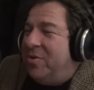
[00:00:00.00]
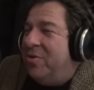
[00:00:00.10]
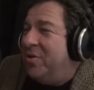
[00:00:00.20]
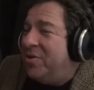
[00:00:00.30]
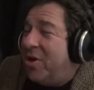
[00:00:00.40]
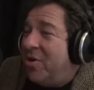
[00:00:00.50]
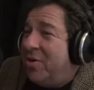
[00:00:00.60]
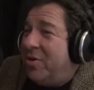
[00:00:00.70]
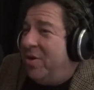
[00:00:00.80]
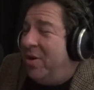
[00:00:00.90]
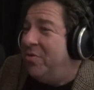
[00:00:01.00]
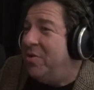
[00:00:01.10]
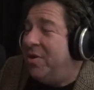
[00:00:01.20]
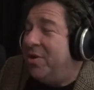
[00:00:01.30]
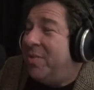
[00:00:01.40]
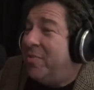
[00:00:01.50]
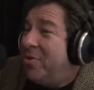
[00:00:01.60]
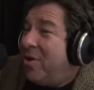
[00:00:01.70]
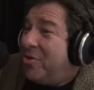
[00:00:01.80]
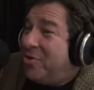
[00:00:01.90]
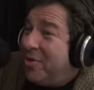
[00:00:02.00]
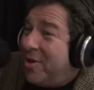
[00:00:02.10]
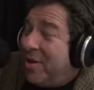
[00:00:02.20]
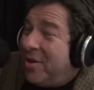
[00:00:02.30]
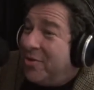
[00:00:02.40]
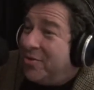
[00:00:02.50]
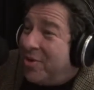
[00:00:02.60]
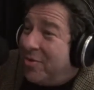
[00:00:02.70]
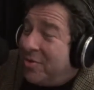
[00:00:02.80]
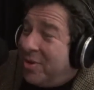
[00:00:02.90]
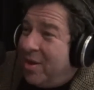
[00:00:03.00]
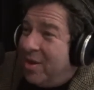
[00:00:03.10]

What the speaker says: You can start and you could clean up the dog shit in L.A. You could start with that.